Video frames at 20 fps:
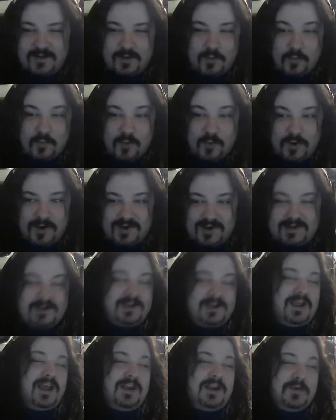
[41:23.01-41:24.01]

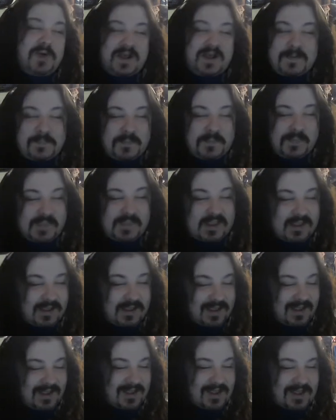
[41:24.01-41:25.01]
Work? Anyway,
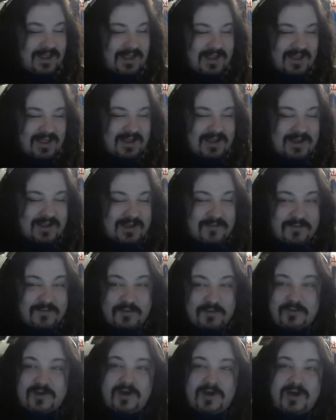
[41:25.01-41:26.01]
if
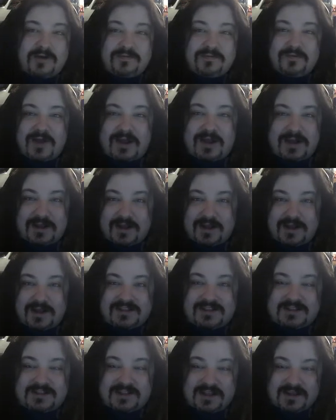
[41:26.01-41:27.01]
you recall Friday
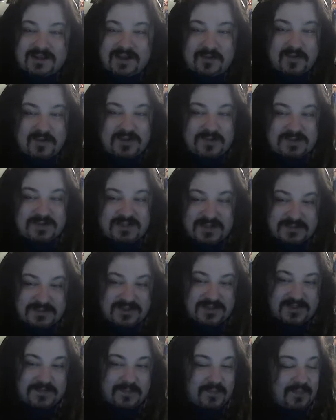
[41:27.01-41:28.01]
night's late night Wispy
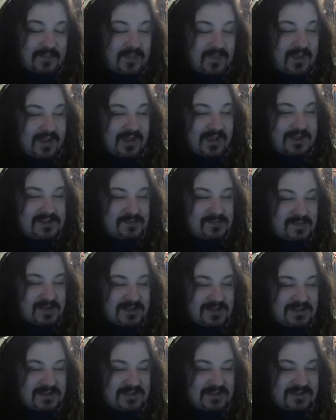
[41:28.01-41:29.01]
Tipsy, I
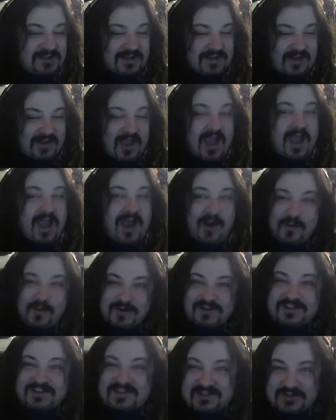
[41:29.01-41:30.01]
spent
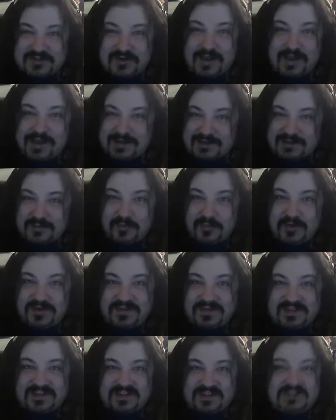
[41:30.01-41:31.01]
hours trying to breed
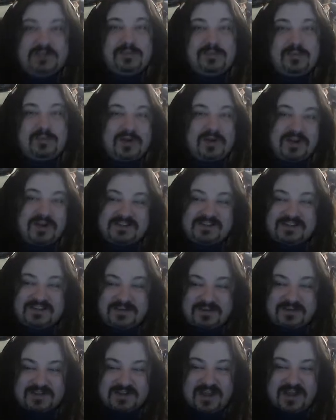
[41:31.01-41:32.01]
these stupid birds. It
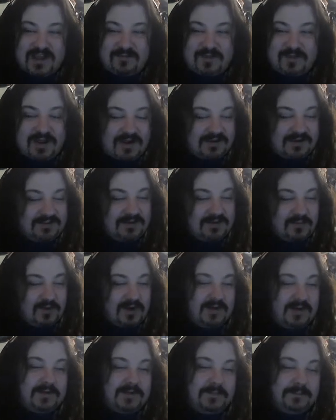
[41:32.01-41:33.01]
was a nightmare and it didn't
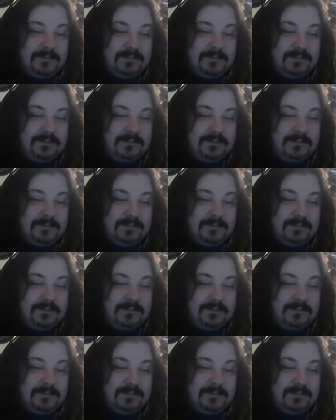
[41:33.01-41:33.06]
work.